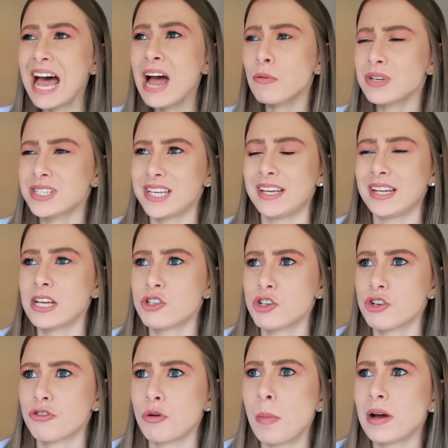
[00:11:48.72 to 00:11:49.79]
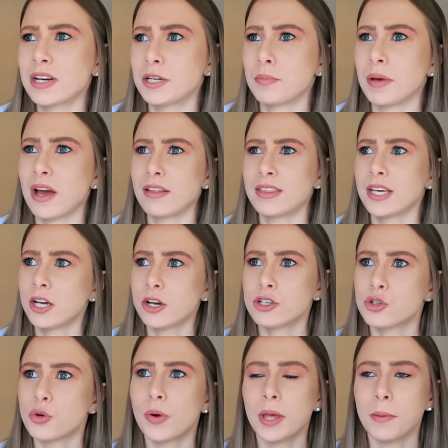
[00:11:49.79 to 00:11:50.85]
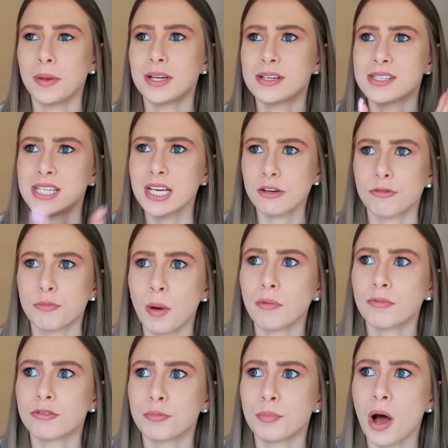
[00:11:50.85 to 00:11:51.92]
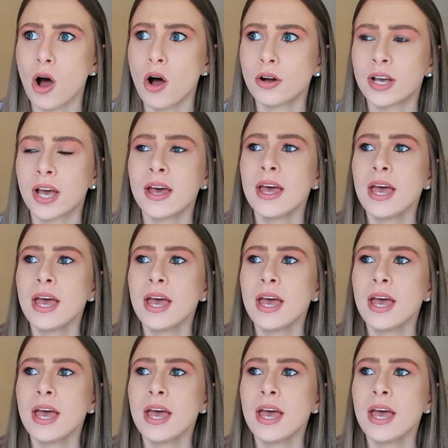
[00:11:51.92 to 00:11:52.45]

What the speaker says: That was it. That's just reminded me. I think I saw him at the 6th month mark,